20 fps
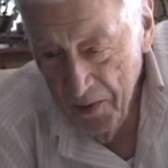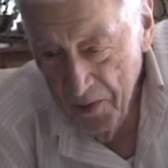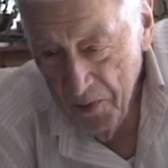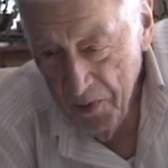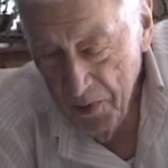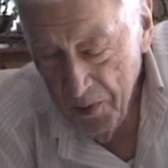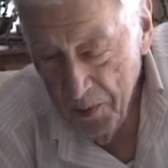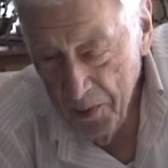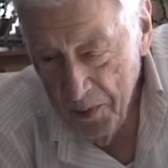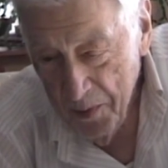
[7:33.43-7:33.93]

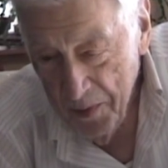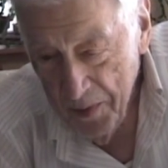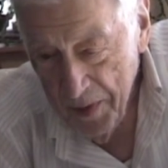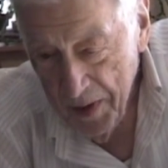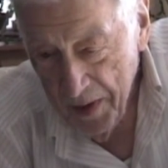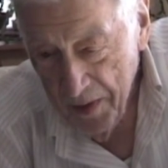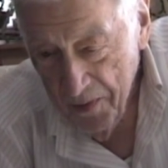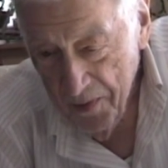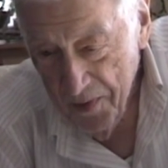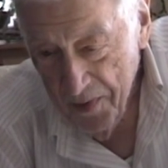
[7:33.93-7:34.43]
So
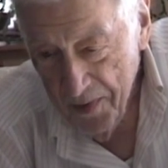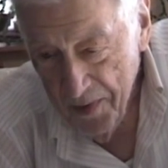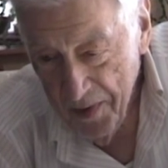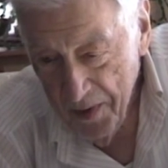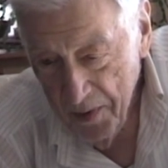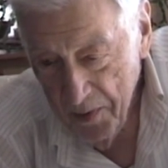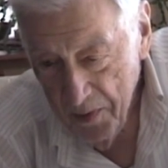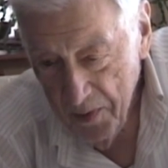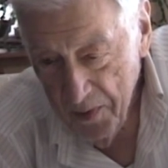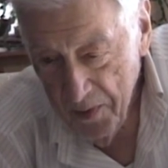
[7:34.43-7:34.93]
that's
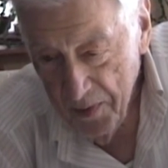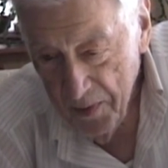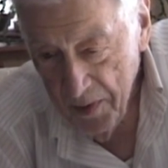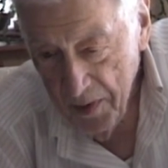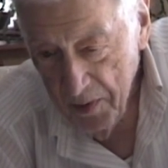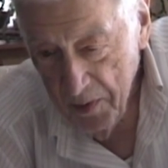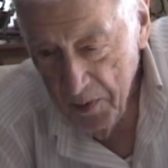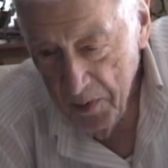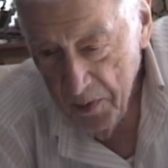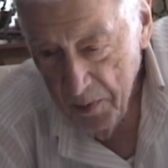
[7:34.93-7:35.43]

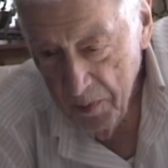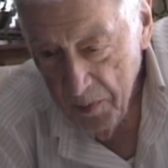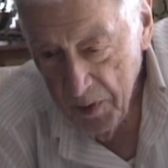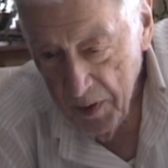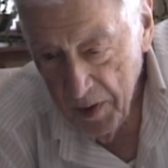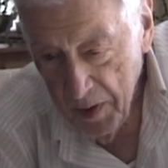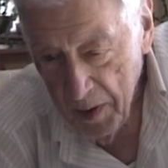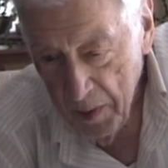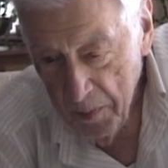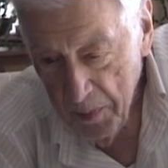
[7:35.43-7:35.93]

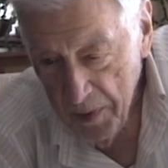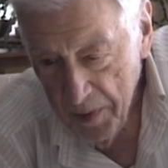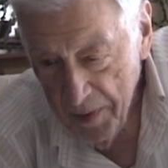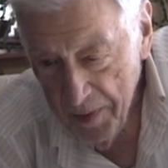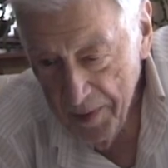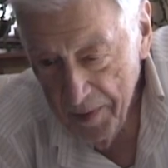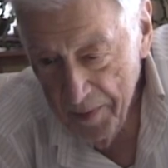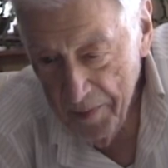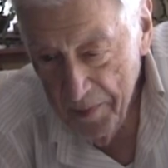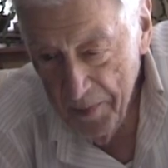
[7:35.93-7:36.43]
what
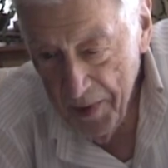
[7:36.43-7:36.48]
happened.